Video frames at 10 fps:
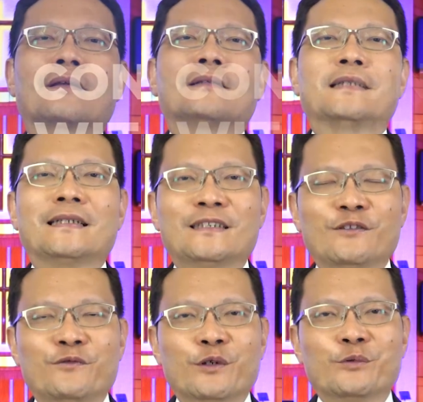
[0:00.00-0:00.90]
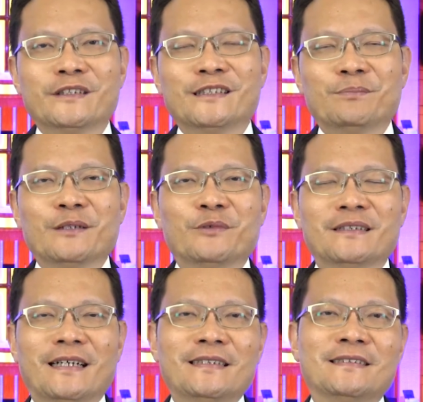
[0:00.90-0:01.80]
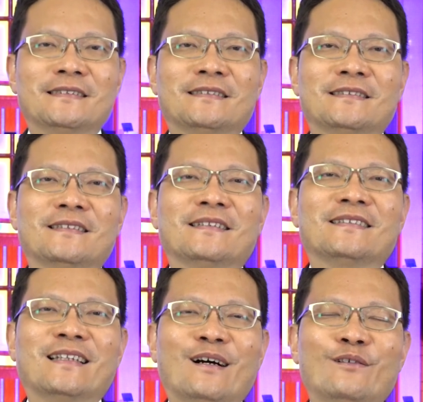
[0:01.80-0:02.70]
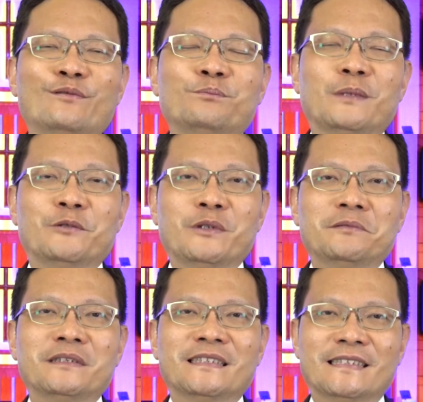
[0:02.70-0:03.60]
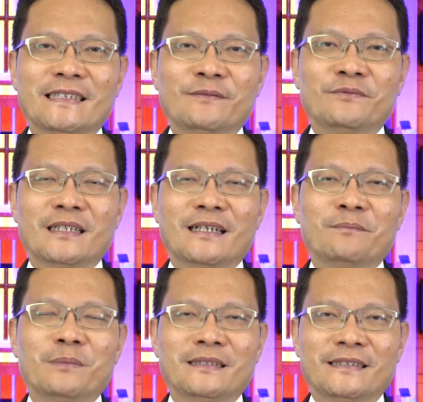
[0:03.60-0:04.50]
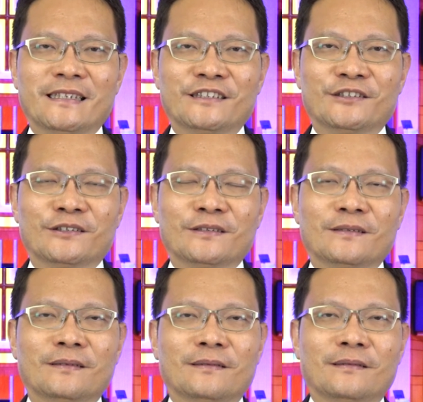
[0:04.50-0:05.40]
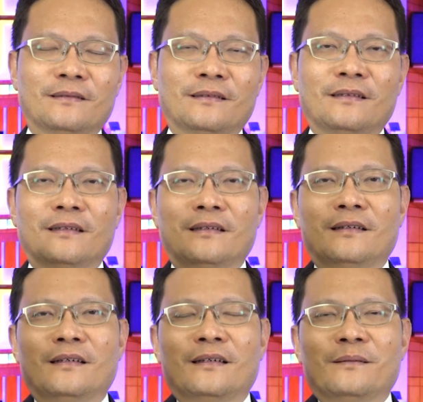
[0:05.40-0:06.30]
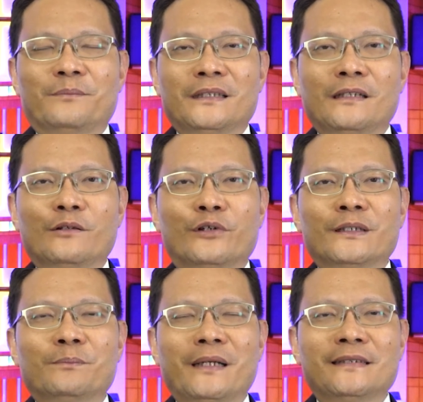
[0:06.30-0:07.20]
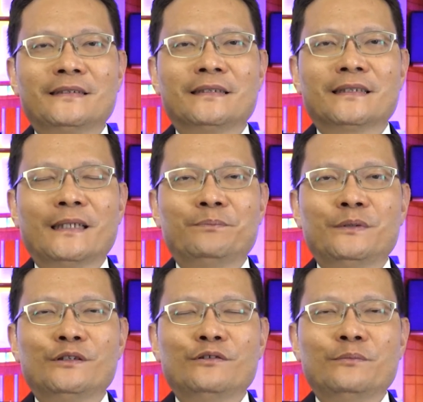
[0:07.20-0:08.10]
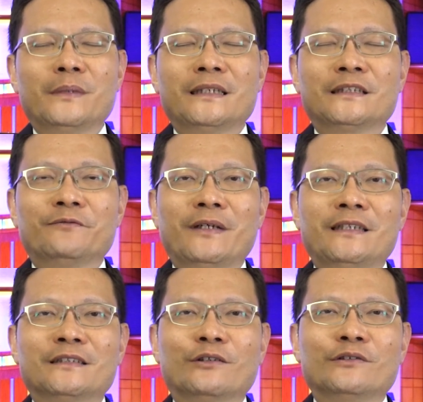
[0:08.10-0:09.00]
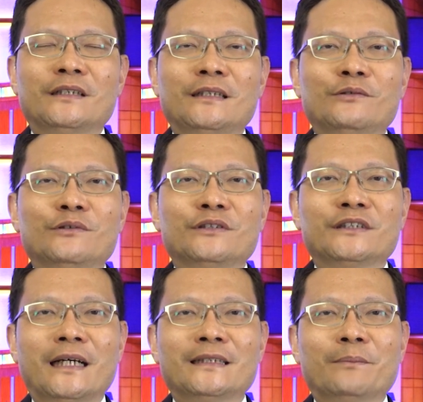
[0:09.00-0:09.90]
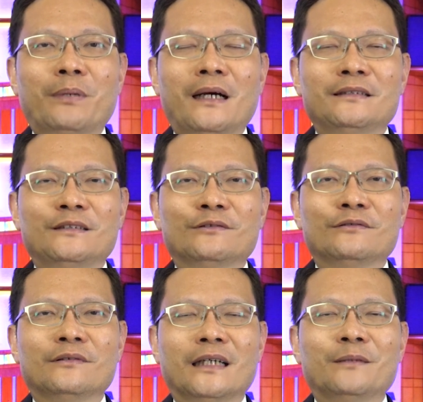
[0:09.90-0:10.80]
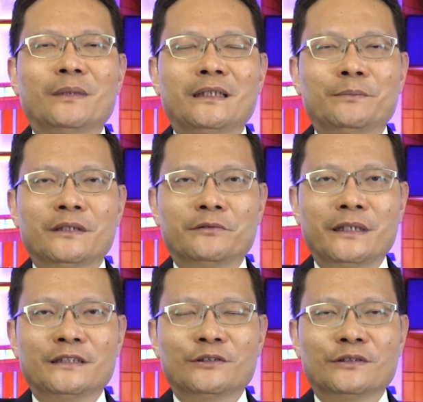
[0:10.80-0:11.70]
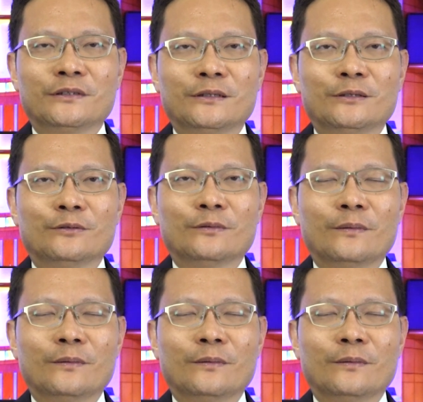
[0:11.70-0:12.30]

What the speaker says: Thank you for worshiping with us. Now, may we receive the benediction. May the Lord bless and keep you. May His face continue to shine upon you, and may He be gracious to you.